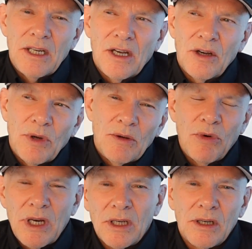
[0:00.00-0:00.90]
you know, we
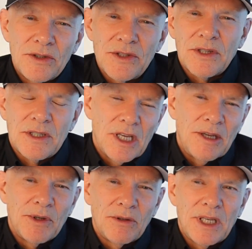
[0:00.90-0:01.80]
win and lose as a
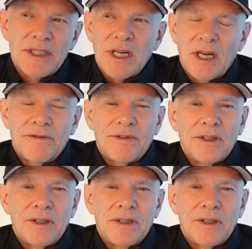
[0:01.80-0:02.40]
team and all that stuff.